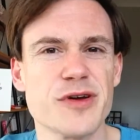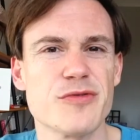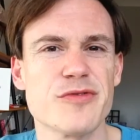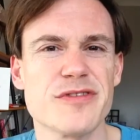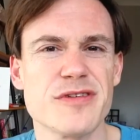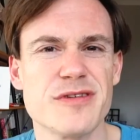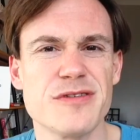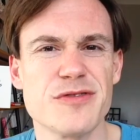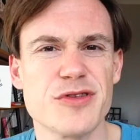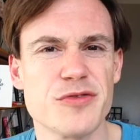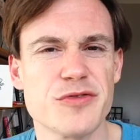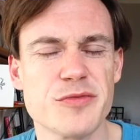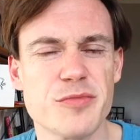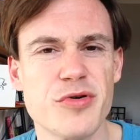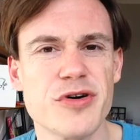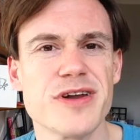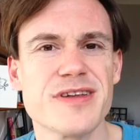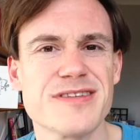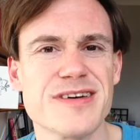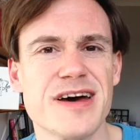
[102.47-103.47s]
there was a
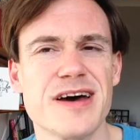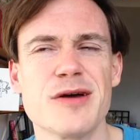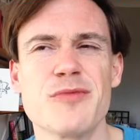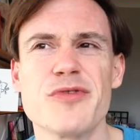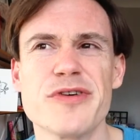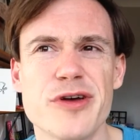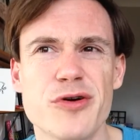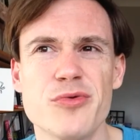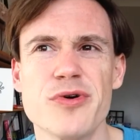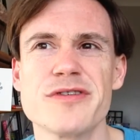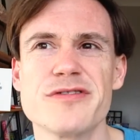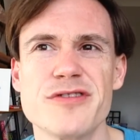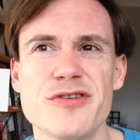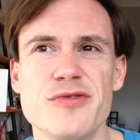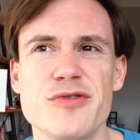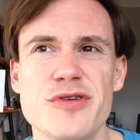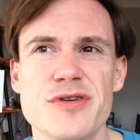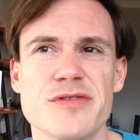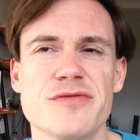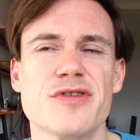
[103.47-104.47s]
point in time where there was
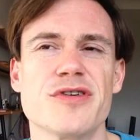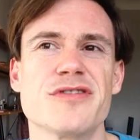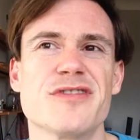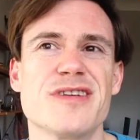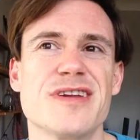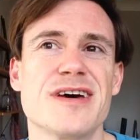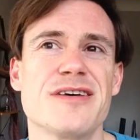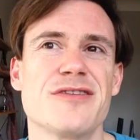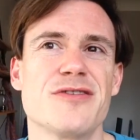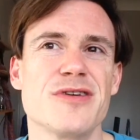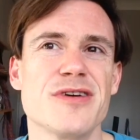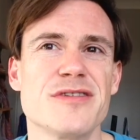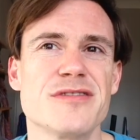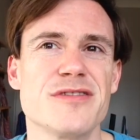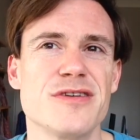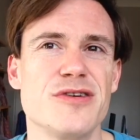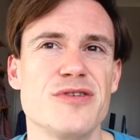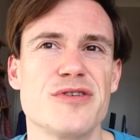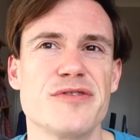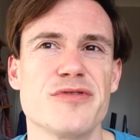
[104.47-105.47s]
no universe and now there
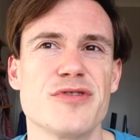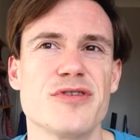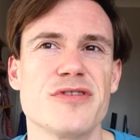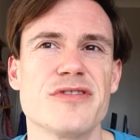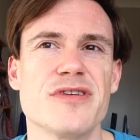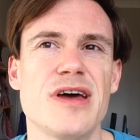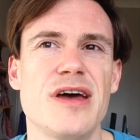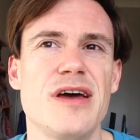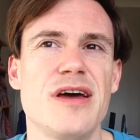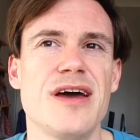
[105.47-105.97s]
is a universe.